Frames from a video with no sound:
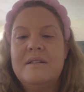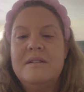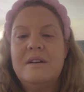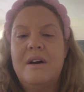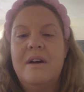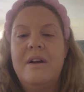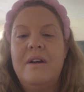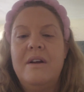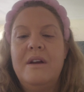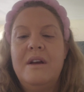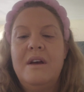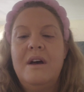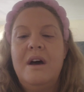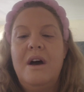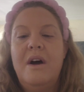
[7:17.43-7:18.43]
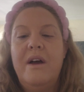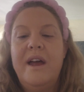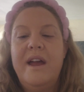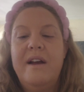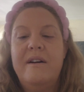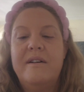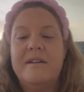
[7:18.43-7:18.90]
So, oh,
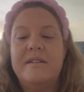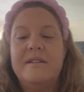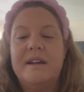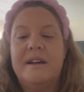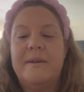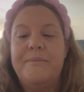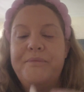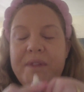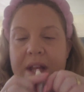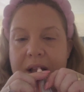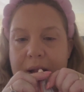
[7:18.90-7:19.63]
hang on a second.